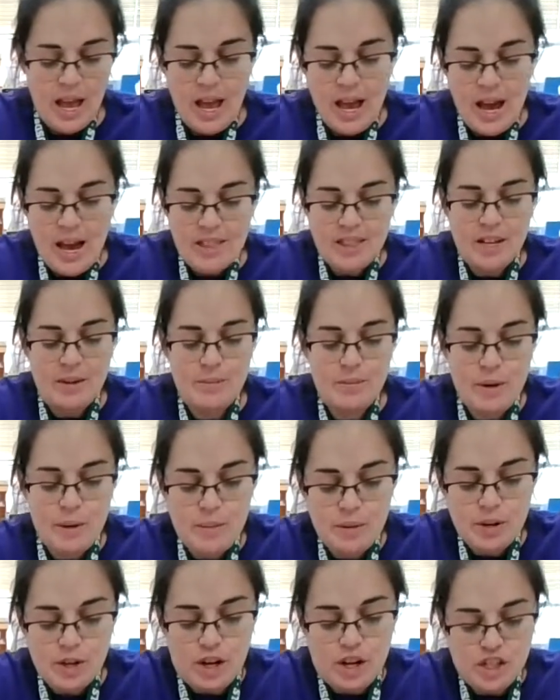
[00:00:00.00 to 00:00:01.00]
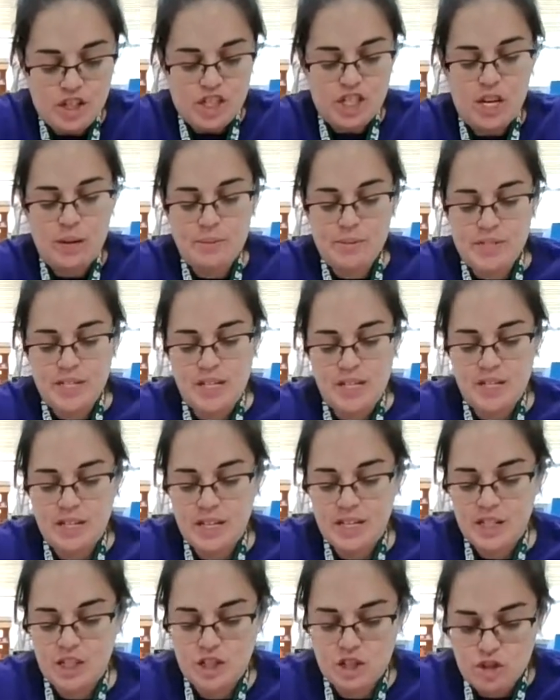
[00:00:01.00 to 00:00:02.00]
And then remember, our shapes need
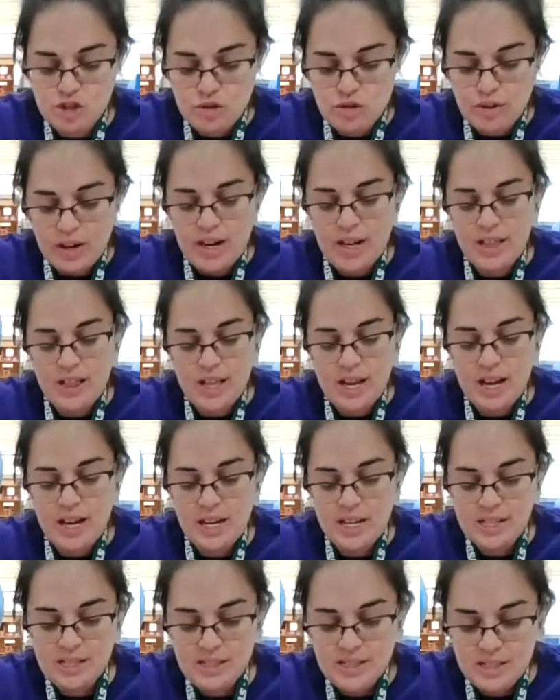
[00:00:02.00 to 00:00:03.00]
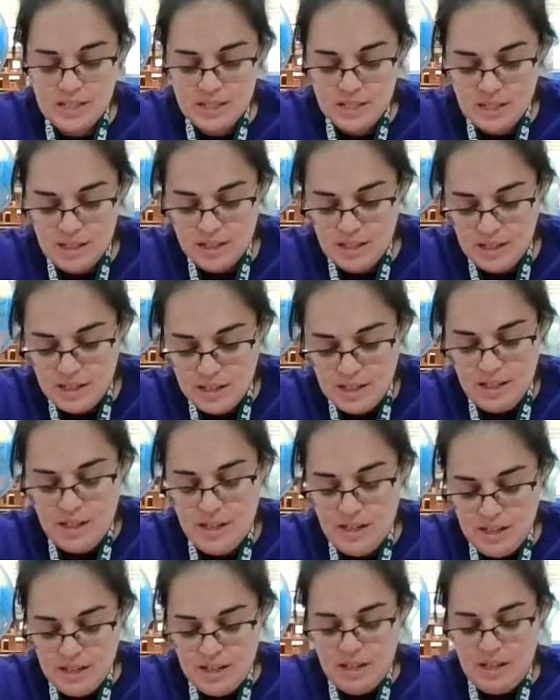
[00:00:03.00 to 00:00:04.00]
nice straight lines.
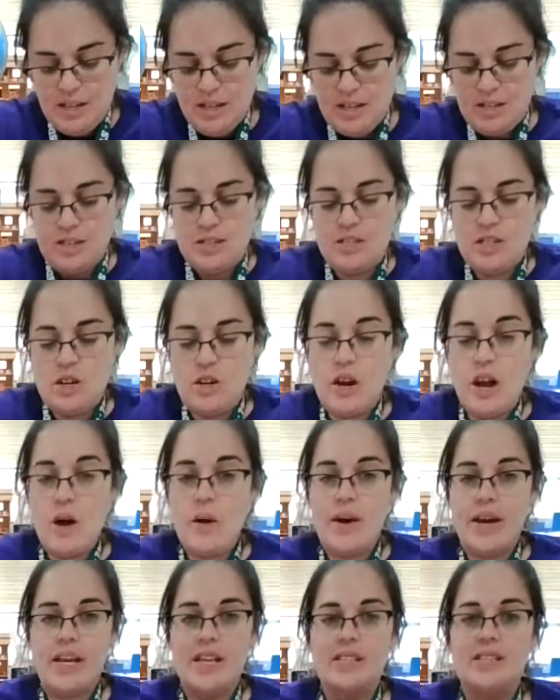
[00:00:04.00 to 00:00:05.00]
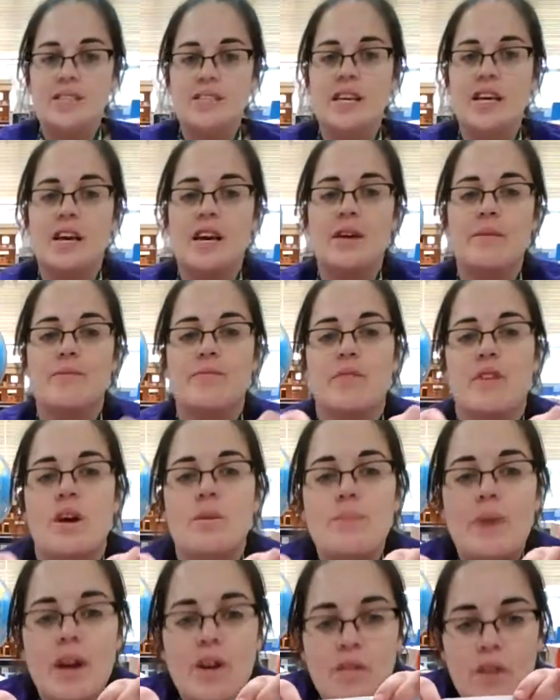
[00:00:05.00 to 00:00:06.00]
So now I can see
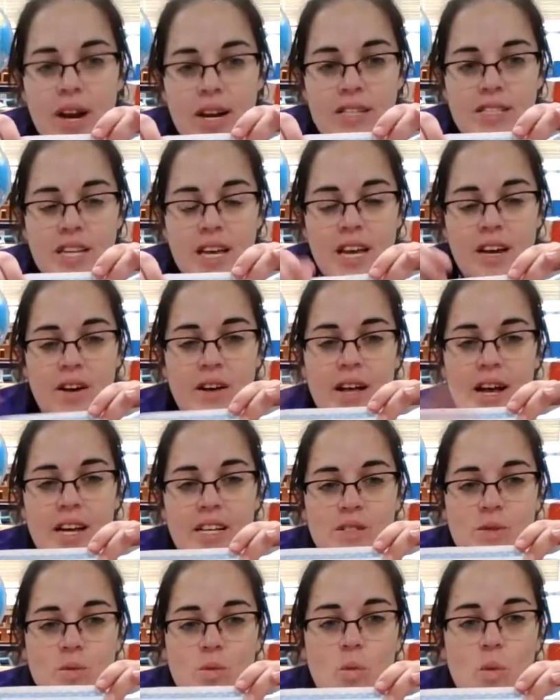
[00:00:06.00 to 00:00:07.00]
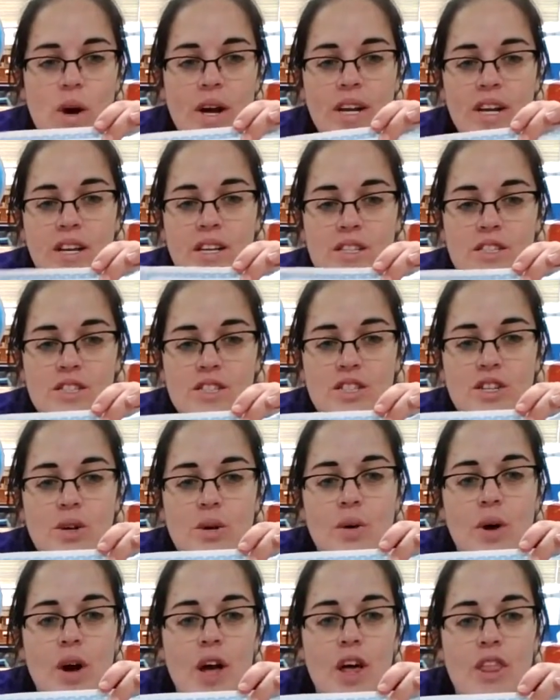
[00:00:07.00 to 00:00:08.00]
my rectangle has 1, 2,
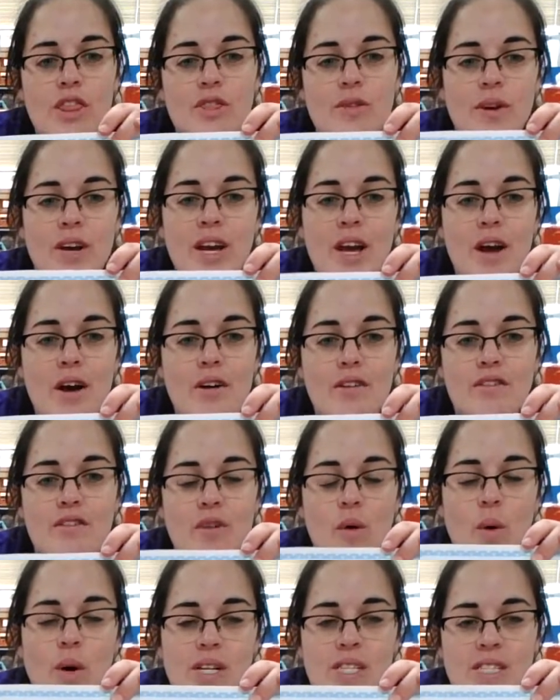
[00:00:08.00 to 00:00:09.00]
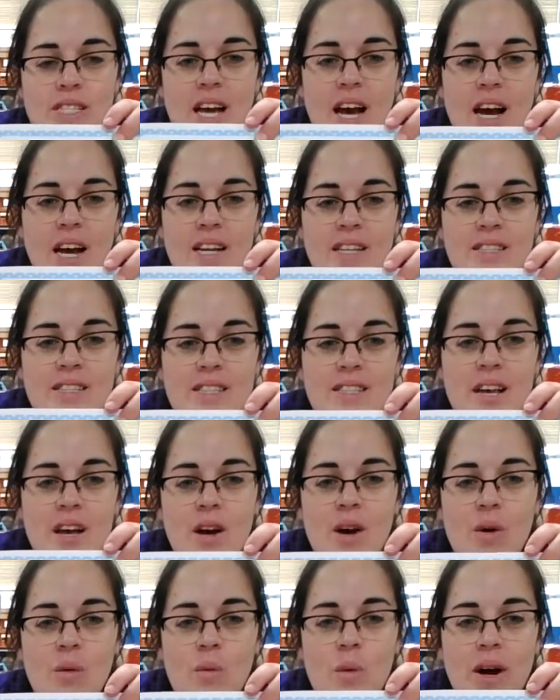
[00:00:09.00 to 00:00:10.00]
3, 4 sides.
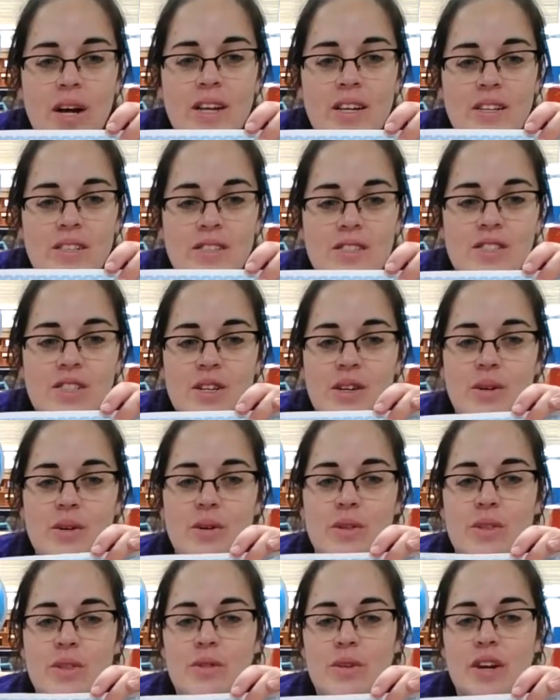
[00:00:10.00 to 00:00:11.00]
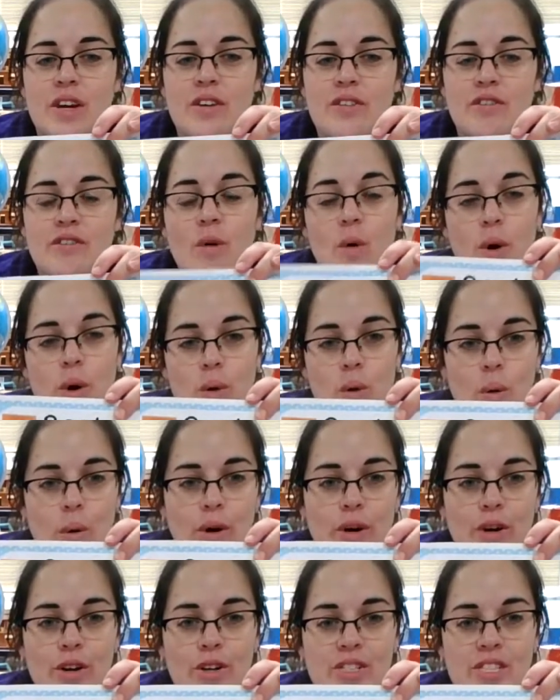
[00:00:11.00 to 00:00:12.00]
1, 2, 3, 4
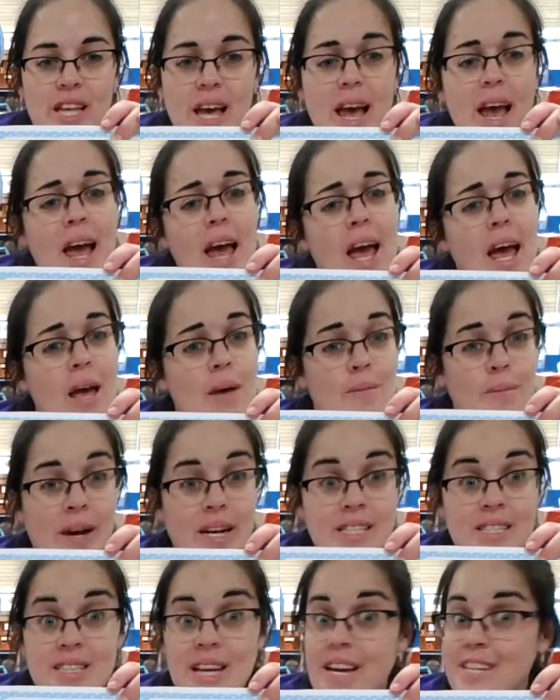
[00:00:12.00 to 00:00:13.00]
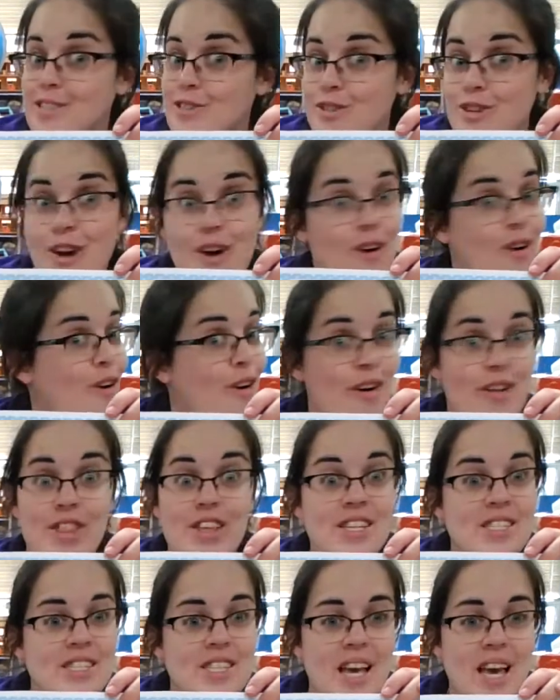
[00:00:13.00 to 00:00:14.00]
corners, and my sides are not all the
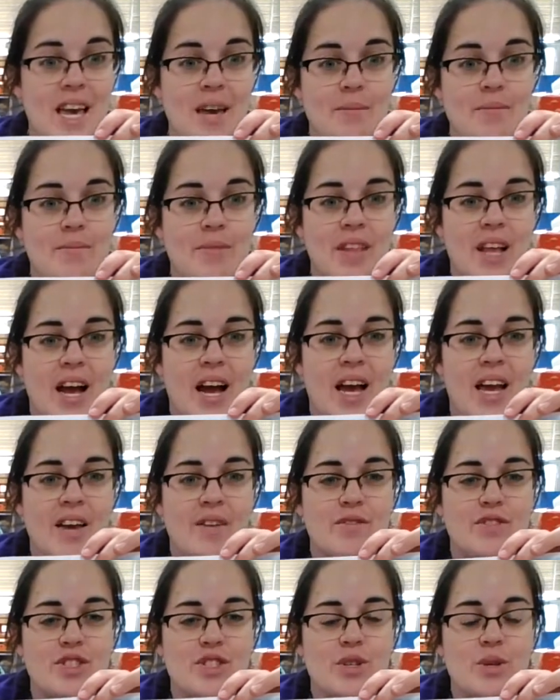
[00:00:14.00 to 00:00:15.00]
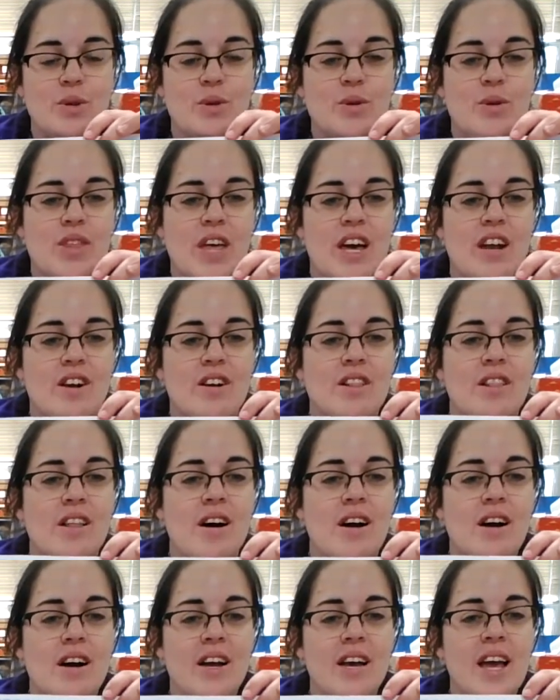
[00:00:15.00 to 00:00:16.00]
same. I have 2 that are
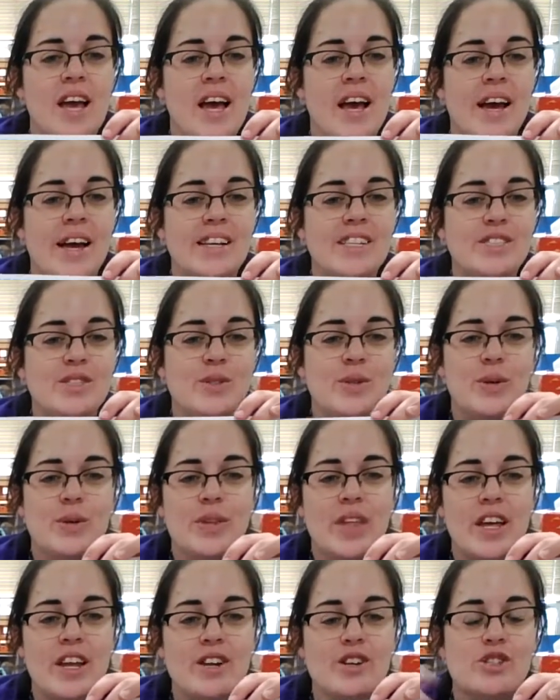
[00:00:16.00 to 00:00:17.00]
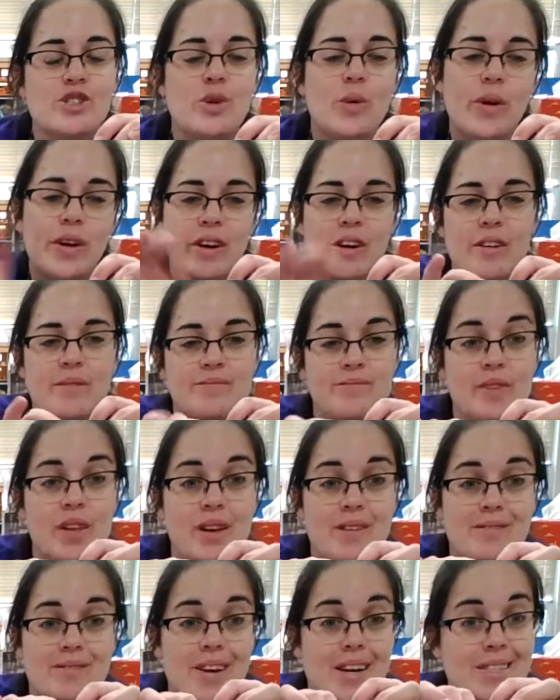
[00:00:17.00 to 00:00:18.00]
long and 2 that are shorter.
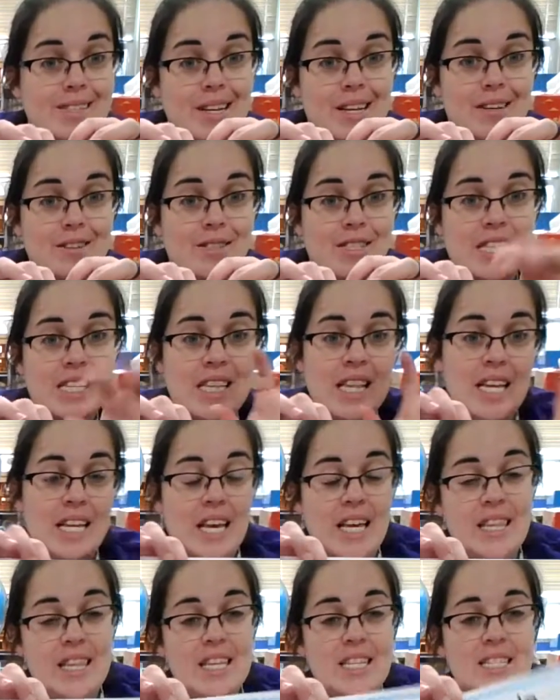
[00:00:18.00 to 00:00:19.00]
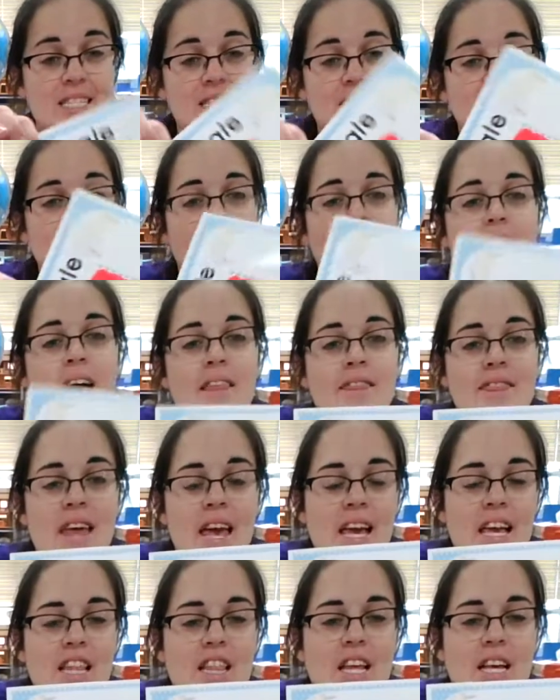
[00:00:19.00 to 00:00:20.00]
Rectangles can look like this. They
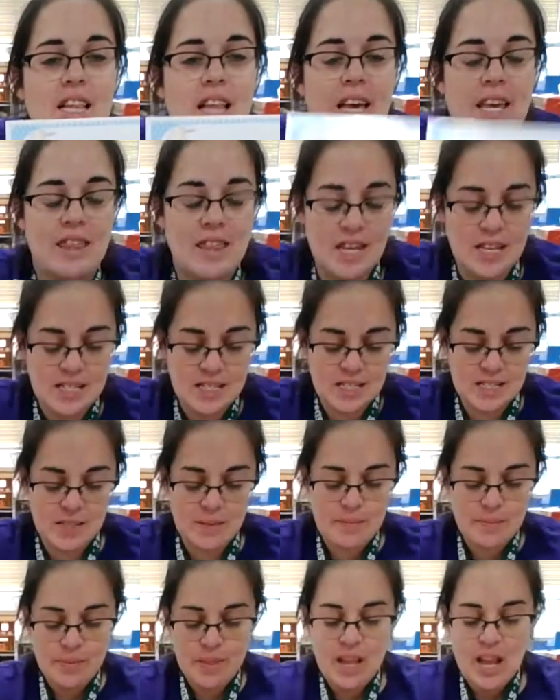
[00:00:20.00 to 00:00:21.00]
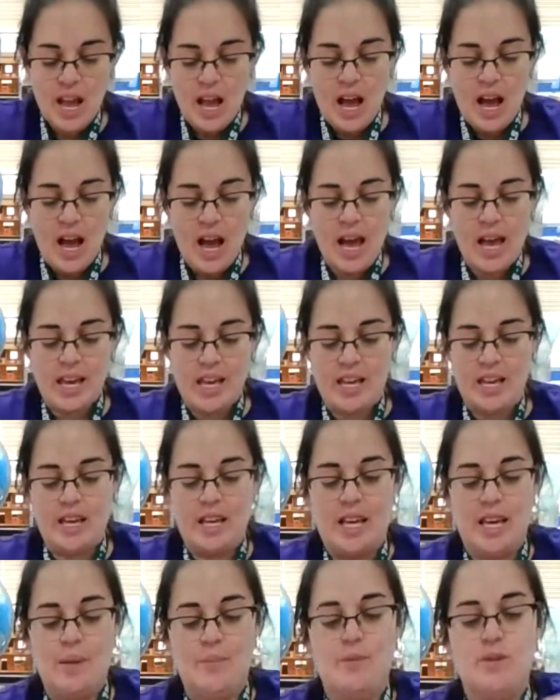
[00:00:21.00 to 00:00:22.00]
can look like this. I can
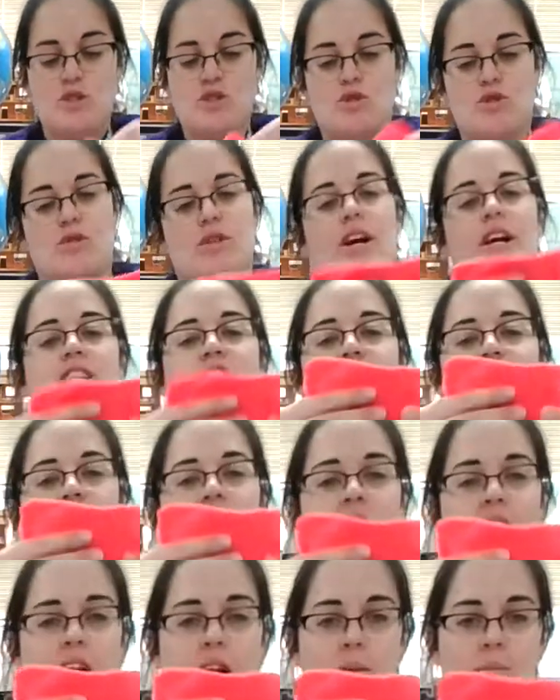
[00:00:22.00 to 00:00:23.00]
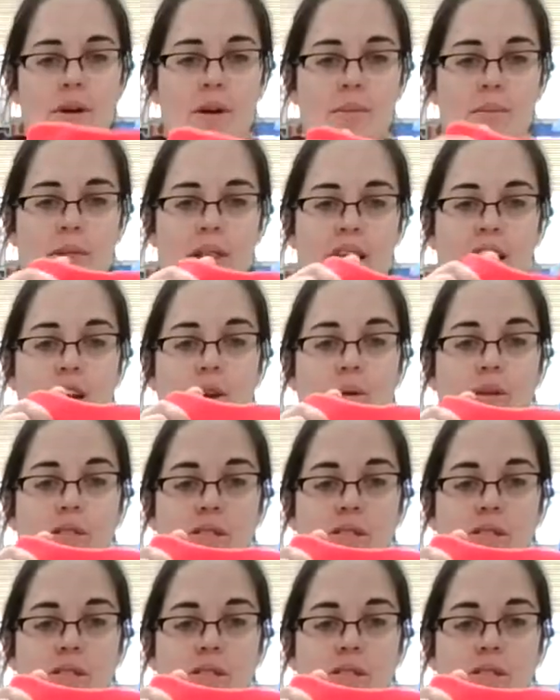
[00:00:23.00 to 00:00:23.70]
keep stretching out my Play-Doh as